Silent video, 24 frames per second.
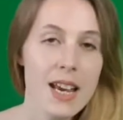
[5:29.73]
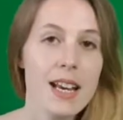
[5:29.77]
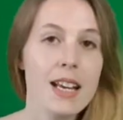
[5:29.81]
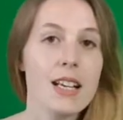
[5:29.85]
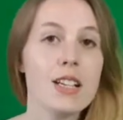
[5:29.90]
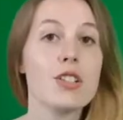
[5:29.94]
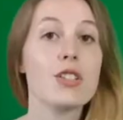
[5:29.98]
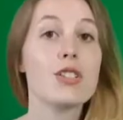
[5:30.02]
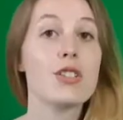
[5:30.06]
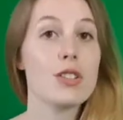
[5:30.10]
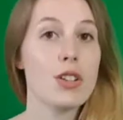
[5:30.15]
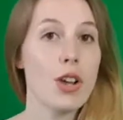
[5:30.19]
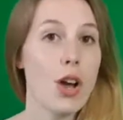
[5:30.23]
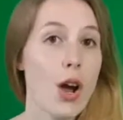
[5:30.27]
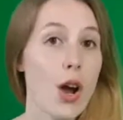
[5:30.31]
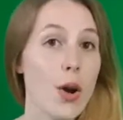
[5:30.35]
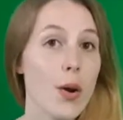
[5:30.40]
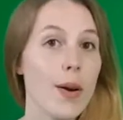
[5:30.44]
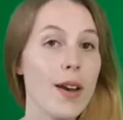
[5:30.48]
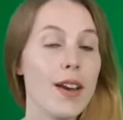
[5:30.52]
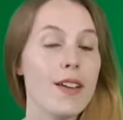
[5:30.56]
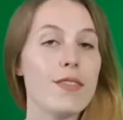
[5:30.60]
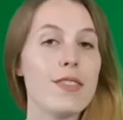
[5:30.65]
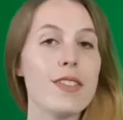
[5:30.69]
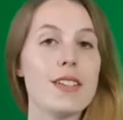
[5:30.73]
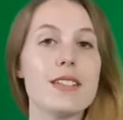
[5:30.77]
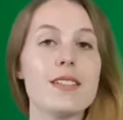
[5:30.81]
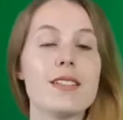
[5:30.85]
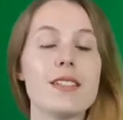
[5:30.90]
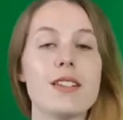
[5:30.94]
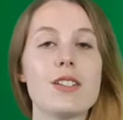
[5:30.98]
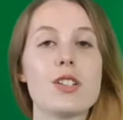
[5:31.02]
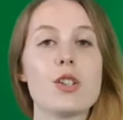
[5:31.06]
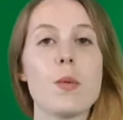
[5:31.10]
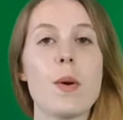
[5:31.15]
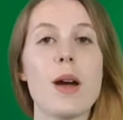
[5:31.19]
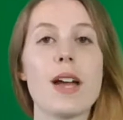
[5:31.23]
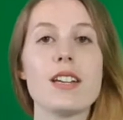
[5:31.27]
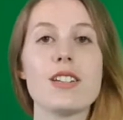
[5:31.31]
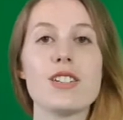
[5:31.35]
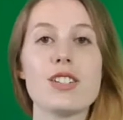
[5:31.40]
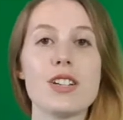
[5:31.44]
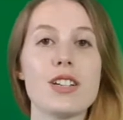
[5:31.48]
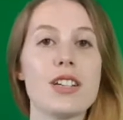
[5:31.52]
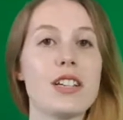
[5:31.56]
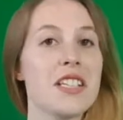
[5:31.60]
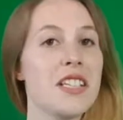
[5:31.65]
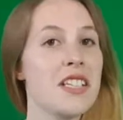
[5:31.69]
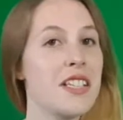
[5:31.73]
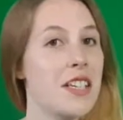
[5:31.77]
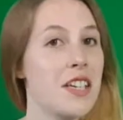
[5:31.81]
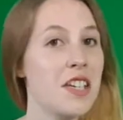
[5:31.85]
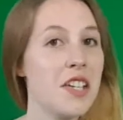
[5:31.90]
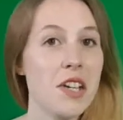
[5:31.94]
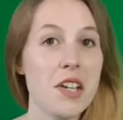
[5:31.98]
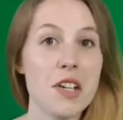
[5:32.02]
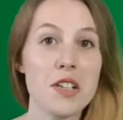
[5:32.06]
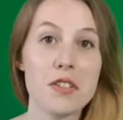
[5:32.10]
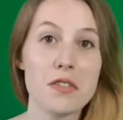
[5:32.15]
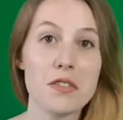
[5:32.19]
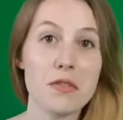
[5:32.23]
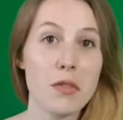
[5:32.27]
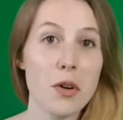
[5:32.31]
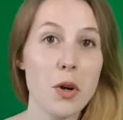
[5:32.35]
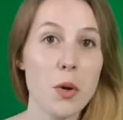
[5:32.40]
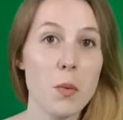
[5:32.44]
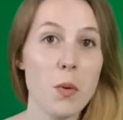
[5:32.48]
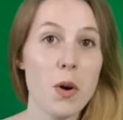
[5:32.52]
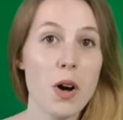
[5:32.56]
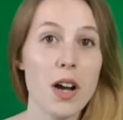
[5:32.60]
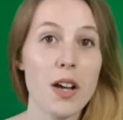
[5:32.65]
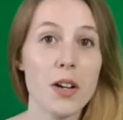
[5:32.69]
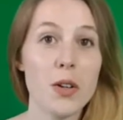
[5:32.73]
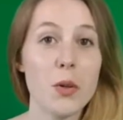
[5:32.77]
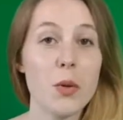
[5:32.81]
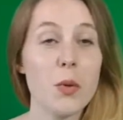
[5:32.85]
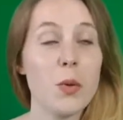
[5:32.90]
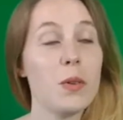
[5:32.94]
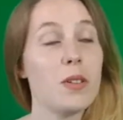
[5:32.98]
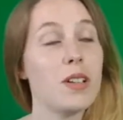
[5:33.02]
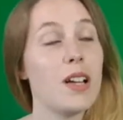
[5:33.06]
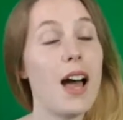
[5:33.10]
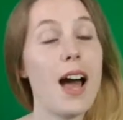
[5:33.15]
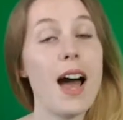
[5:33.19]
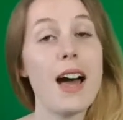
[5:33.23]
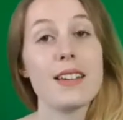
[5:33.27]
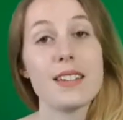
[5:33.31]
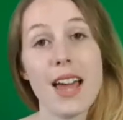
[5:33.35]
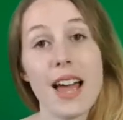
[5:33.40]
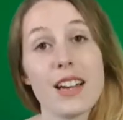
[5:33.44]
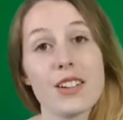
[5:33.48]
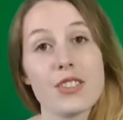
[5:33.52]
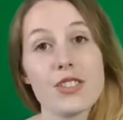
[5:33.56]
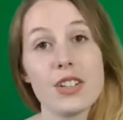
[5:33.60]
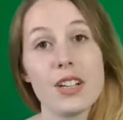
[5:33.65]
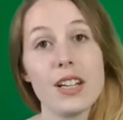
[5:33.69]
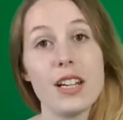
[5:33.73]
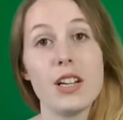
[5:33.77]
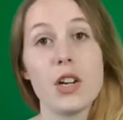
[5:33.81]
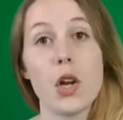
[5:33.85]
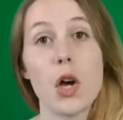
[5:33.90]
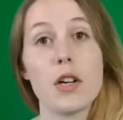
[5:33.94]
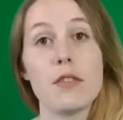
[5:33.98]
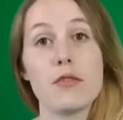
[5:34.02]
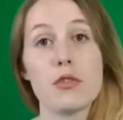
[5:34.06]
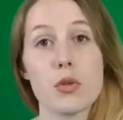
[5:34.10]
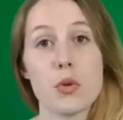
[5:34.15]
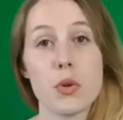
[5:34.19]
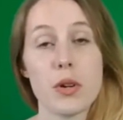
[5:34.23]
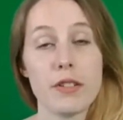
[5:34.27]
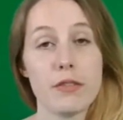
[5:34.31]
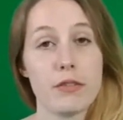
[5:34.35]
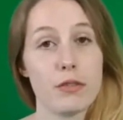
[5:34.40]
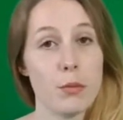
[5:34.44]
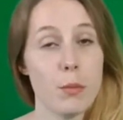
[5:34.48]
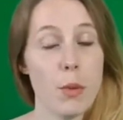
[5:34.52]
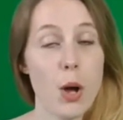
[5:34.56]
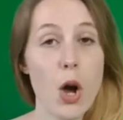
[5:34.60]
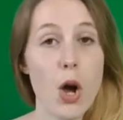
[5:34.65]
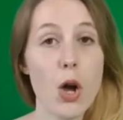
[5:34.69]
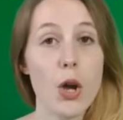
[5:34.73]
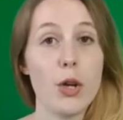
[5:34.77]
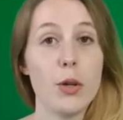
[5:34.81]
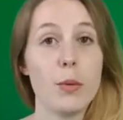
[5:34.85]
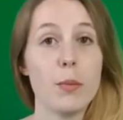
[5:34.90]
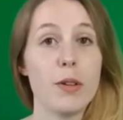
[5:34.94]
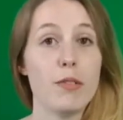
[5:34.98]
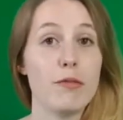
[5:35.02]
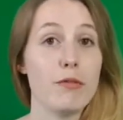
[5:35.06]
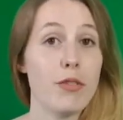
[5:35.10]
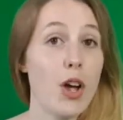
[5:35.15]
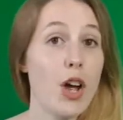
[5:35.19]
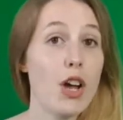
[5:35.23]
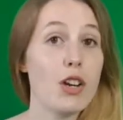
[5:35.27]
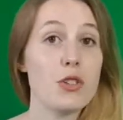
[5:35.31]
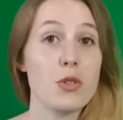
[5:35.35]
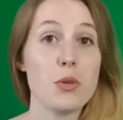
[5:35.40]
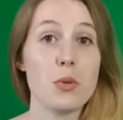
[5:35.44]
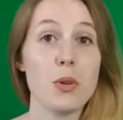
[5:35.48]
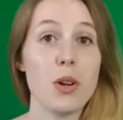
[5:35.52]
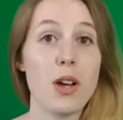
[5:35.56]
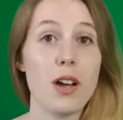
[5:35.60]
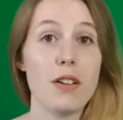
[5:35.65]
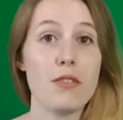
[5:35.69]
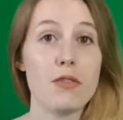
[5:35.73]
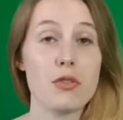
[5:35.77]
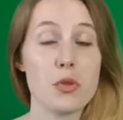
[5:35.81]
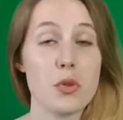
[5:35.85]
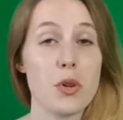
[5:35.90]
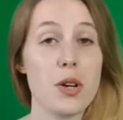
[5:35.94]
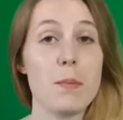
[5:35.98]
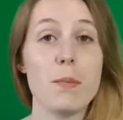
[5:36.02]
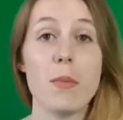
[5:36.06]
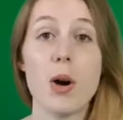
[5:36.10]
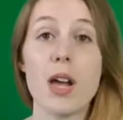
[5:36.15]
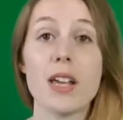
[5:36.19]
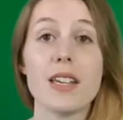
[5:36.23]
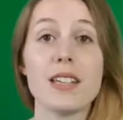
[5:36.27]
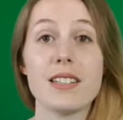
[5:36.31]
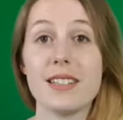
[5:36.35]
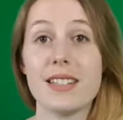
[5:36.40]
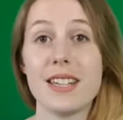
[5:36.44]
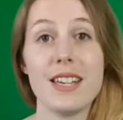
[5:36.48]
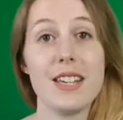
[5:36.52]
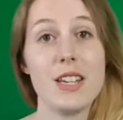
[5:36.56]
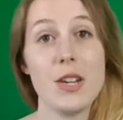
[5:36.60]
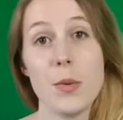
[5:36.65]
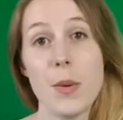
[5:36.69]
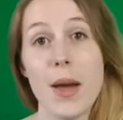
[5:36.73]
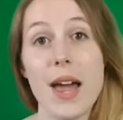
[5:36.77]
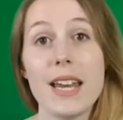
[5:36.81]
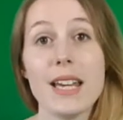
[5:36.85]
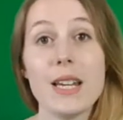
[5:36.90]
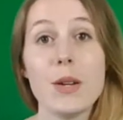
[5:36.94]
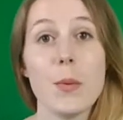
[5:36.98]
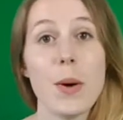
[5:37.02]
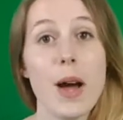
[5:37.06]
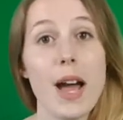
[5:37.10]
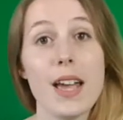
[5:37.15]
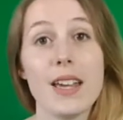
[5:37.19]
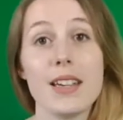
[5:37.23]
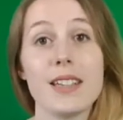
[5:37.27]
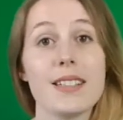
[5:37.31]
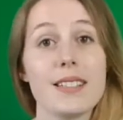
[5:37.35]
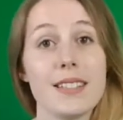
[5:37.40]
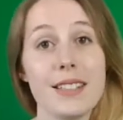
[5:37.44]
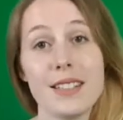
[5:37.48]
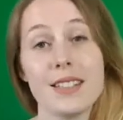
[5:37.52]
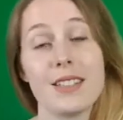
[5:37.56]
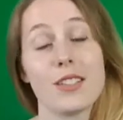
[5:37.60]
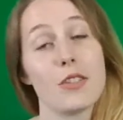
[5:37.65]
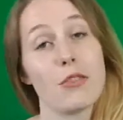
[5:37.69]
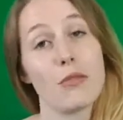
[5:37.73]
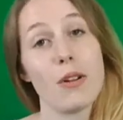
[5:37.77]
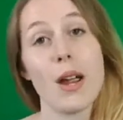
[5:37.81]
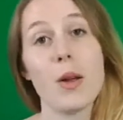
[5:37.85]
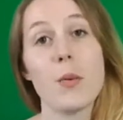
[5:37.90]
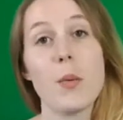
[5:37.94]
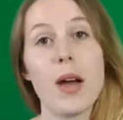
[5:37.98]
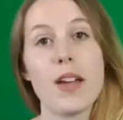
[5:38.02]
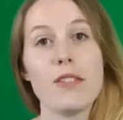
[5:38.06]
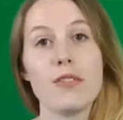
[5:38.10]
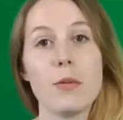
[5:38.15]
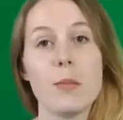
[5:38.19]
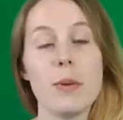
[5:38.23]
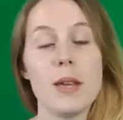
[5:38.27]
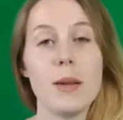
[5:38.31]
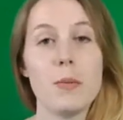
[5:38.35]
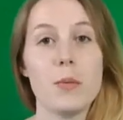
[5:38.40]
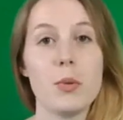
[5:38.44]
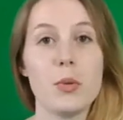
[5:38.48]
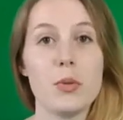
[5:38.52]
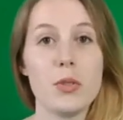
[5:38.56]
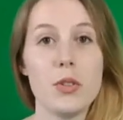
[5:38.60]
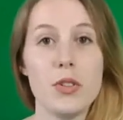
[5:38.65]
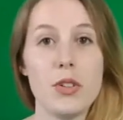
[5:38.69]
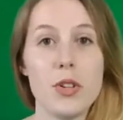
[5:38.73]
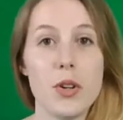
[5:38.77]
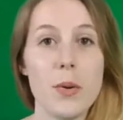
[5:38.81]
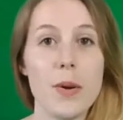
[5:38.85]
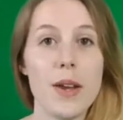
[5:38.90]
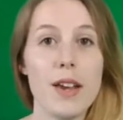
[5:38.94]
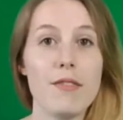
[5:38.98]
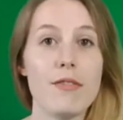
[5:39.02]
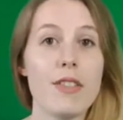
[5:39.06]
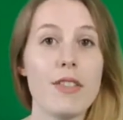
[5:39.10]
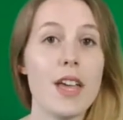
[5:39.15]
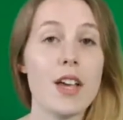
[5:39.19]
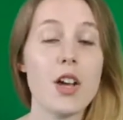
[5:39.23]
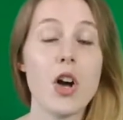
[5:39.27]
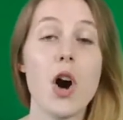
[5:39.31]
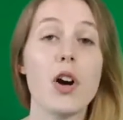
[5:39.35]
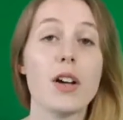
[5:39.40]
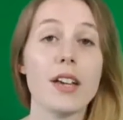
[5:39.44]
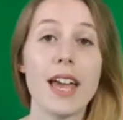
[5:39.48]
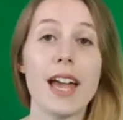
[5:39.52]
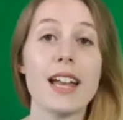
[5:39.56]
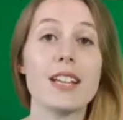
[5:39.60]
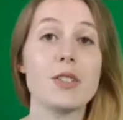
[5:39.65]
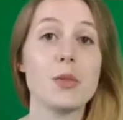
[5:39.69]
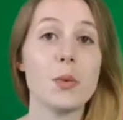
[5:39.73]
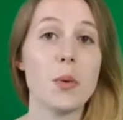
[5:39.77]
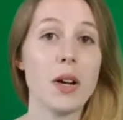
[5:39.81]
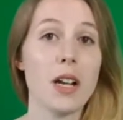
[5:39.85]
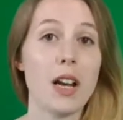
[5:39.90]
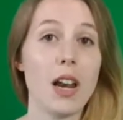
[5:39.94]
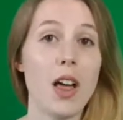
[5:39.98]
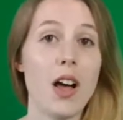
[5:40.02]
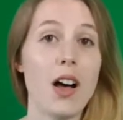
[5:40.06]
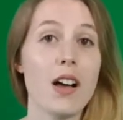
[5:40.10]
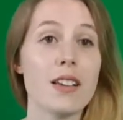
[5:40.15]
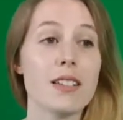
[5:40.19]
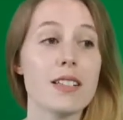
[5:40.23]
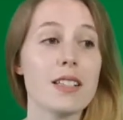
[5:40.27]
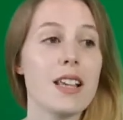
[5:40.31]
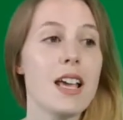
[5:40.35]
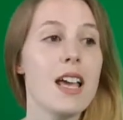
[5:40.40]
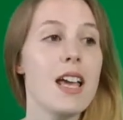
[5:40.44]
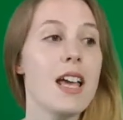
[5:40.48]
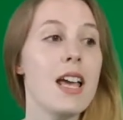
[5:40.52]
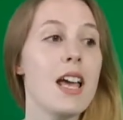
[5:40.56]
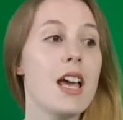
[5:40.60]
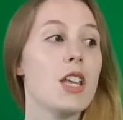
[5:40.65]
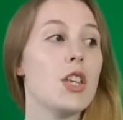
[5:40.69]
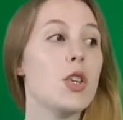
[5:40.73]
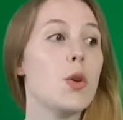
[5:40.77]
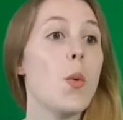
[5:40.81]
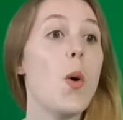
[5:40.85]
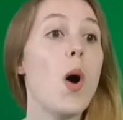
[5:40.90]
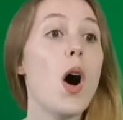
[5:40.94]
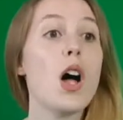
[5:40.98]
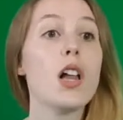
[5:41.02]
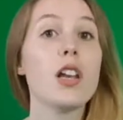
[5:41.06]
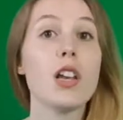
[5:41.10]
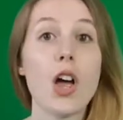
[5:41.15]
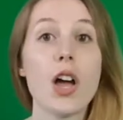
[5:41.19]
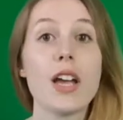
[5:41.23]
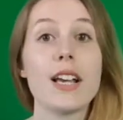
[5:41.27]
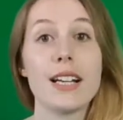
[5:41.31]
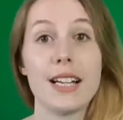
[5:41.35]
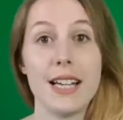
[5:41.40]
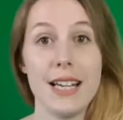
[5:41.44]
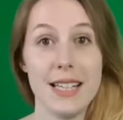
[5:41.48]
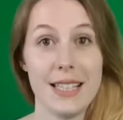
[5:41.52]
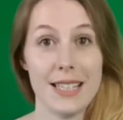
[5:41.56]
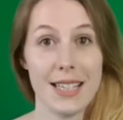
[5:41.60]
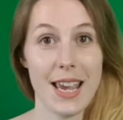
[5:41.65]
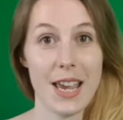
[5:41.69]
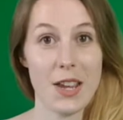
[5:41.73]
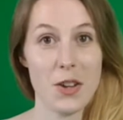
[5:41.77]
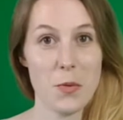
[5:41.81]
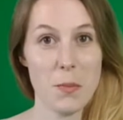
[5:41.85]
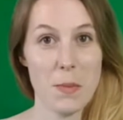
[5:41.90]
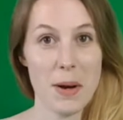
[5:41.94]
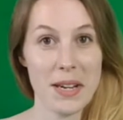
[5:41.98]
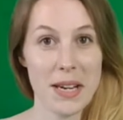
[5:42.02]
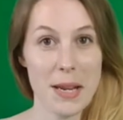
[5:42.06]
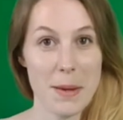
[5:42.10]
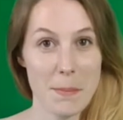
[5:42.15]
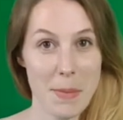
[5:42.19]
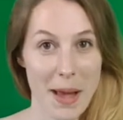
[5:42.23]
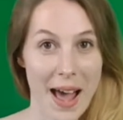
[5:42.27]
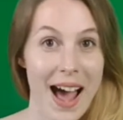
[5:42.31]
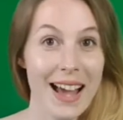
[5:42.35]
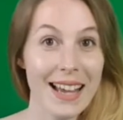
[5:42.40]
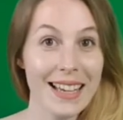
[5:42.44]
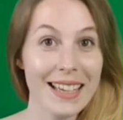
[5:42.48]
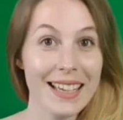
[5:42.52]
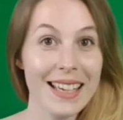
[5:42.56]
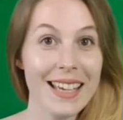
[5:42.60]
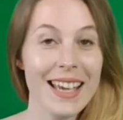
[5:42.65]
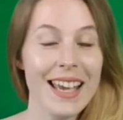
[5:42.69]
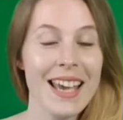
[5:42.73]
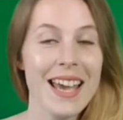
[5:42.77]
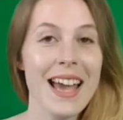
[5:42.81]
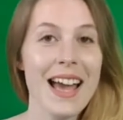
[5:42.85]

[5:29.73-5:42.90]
So if this situation continues for a while, and actually life drawing from home and virtual life drawing might continue anyway, because it's a great way for people to do it if they can't get to a class, you are likely to get your money back.